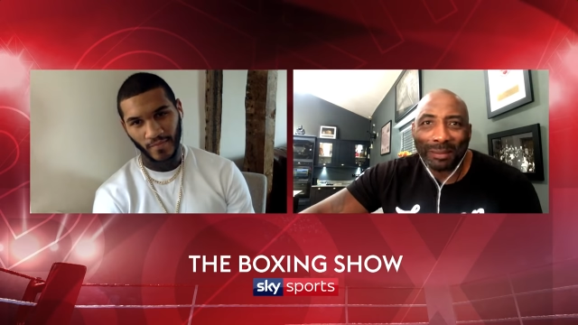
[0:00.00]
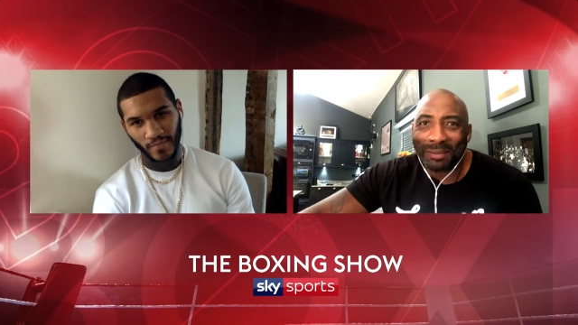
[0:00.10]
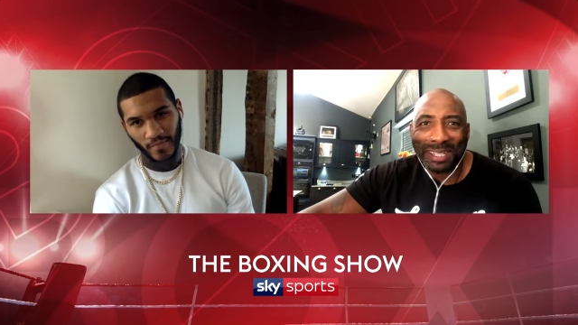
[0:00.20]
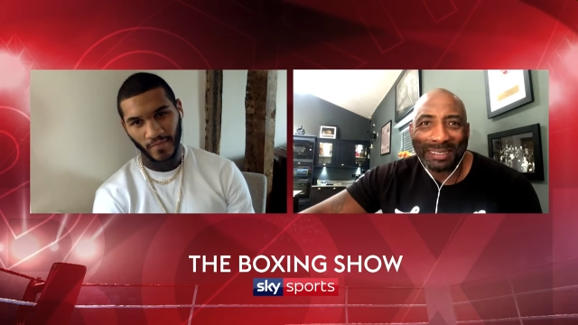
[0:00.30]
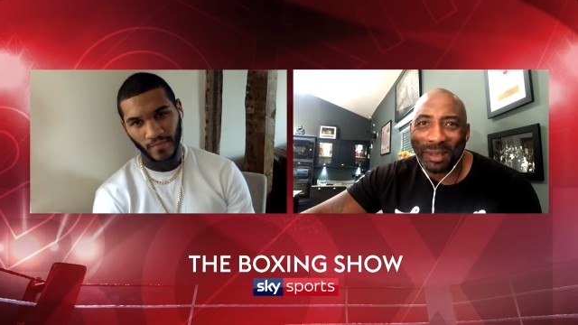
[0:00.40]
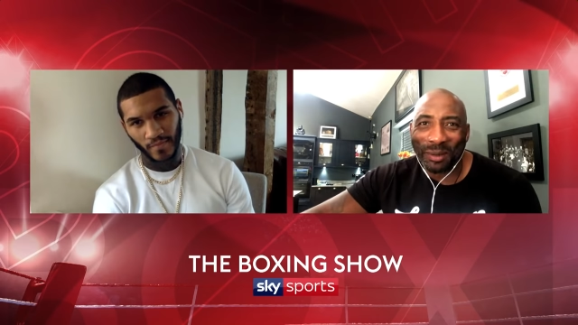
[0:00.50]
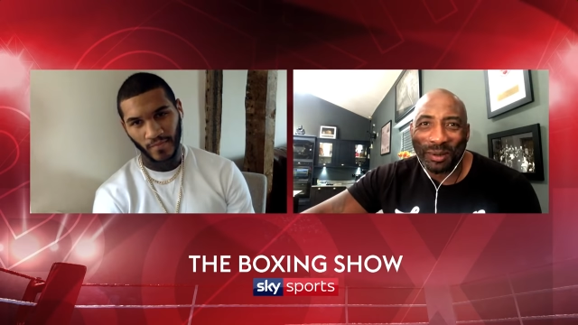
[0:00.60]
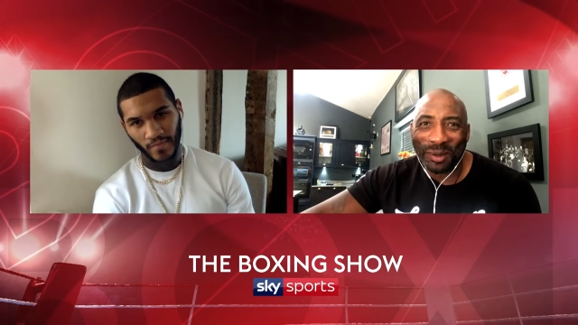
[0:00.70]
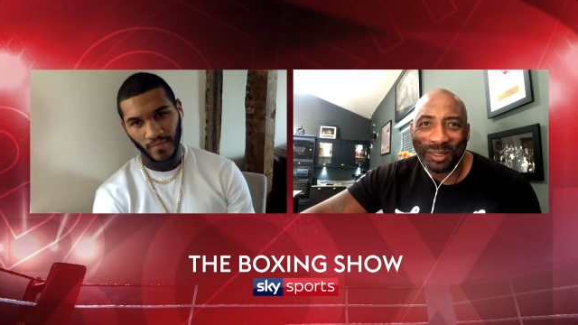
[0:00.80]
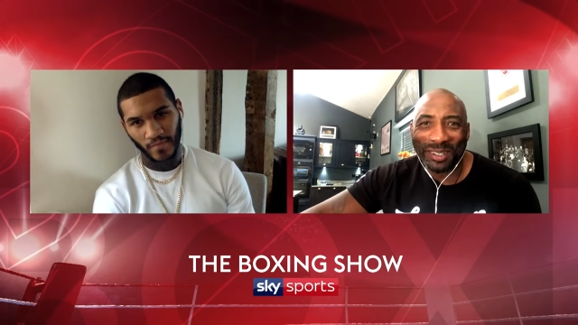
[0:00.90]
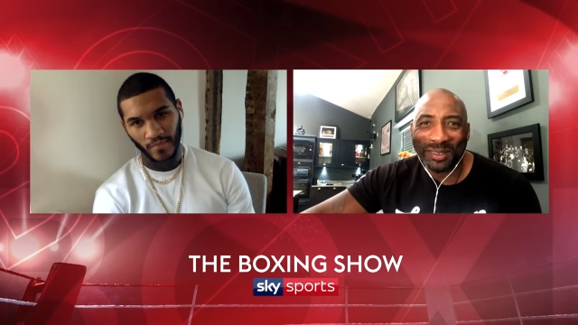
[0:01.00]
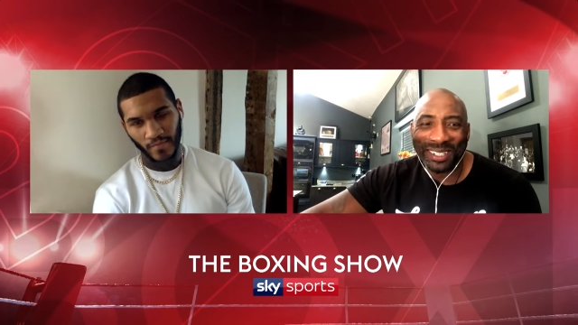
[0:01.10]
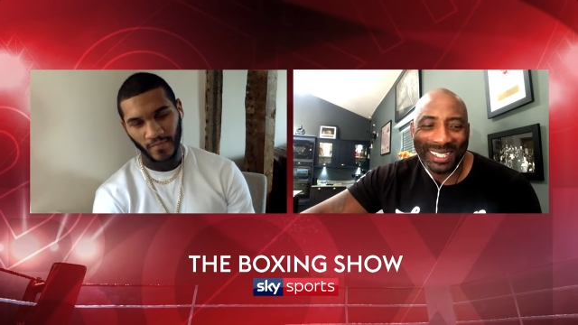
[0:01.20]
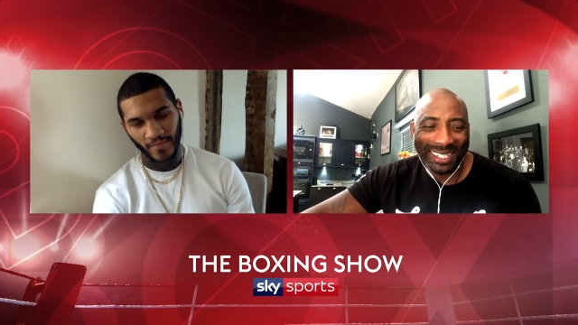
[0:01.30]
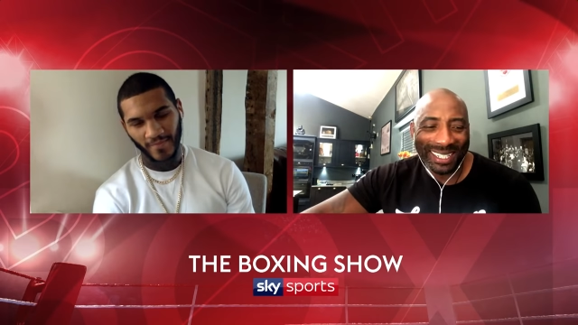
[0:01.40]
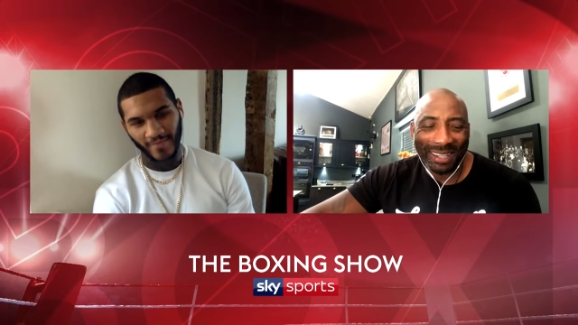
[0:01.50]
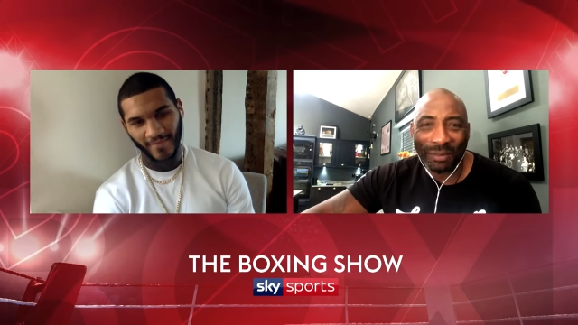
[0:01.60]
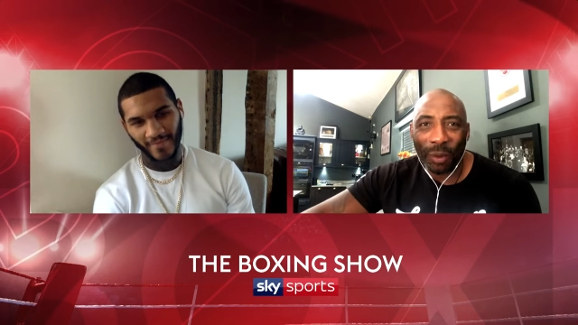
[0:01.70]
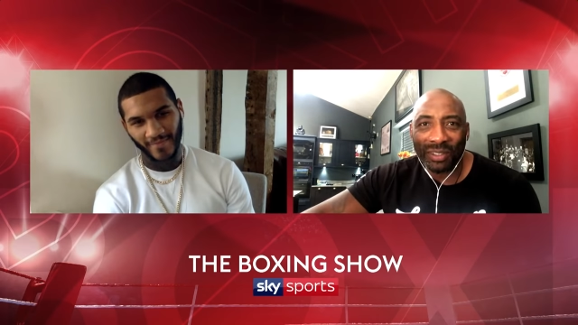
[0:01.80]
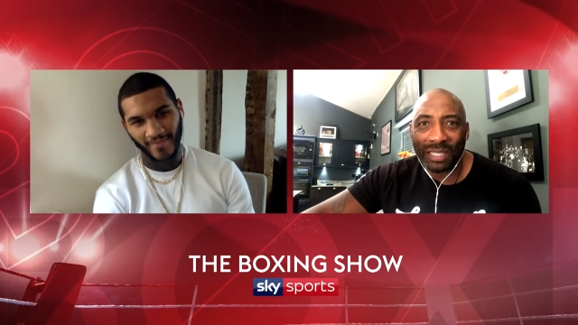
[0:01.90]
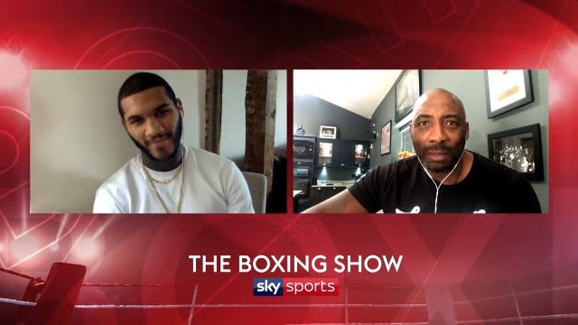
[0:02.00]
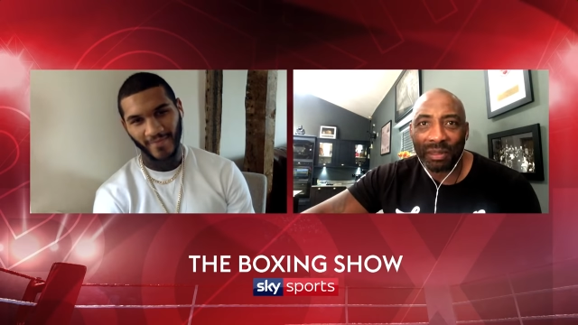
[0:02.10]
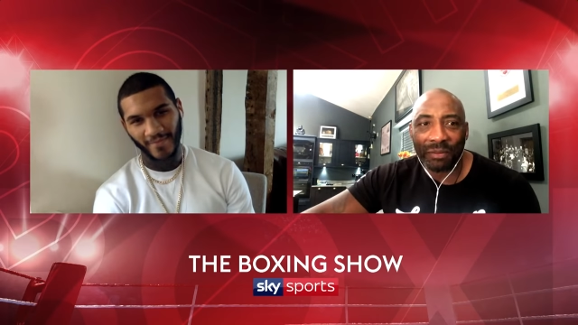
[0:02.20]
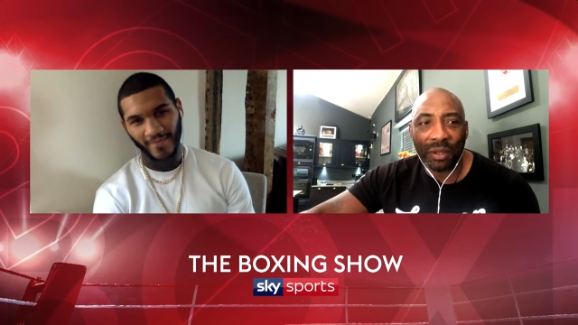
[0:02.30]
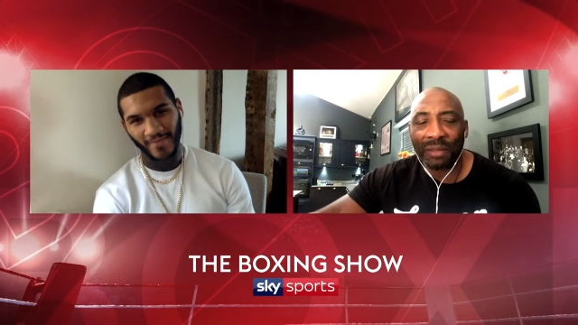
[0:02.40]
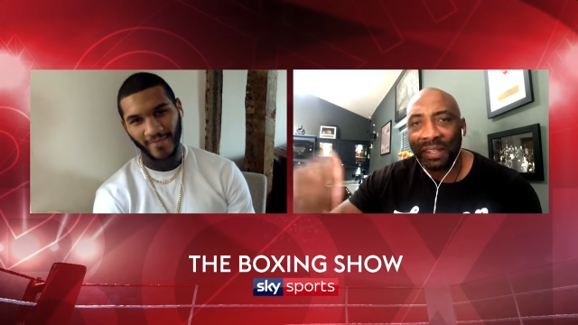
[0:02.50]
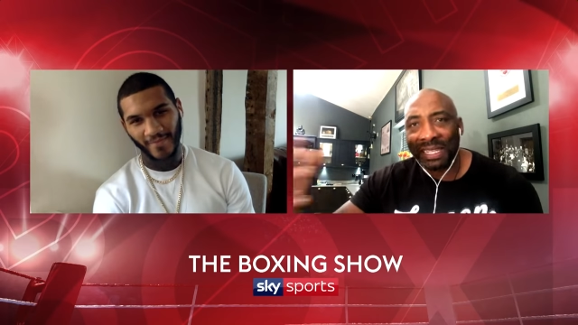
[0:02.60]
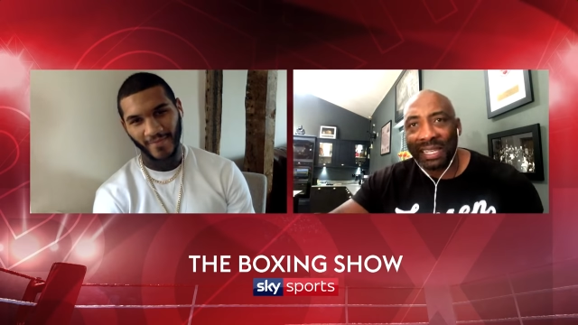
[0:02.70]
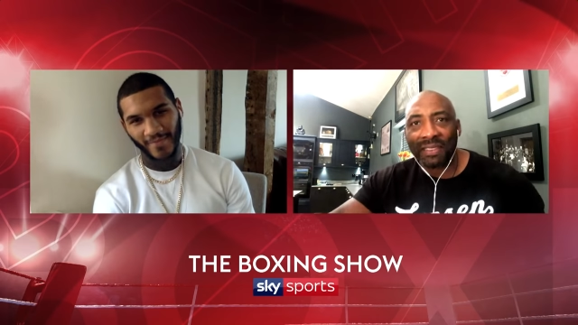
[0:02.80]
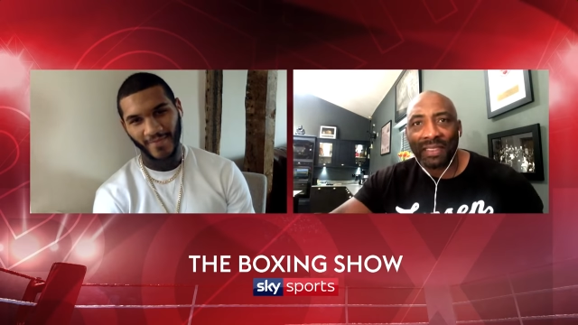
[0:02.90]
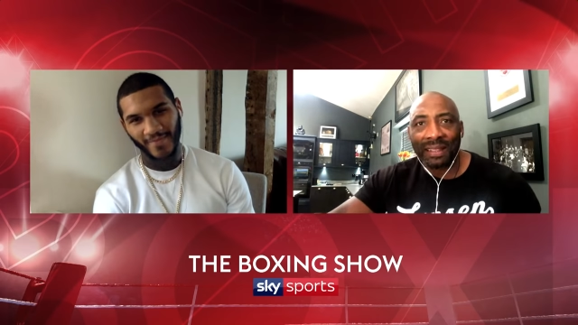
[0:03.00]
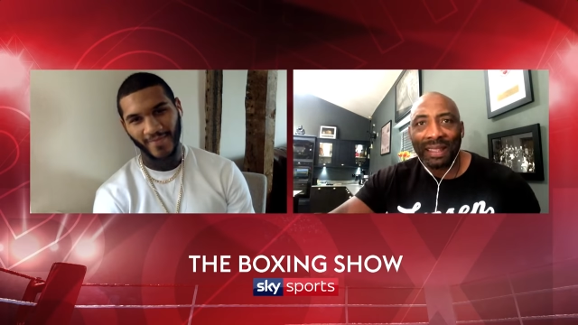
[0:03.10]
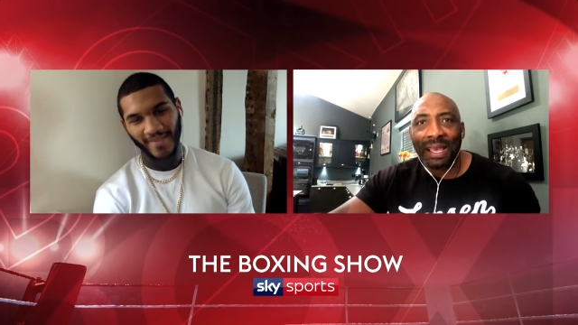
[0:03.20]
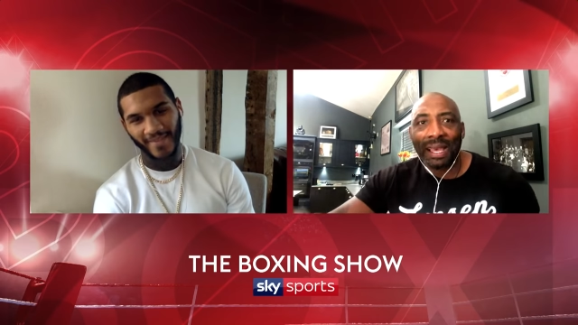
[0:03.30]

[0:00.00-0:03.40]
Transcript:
Speaker 1: That's how I roll. So, uh, and I've always kept it through. If I didn't think that,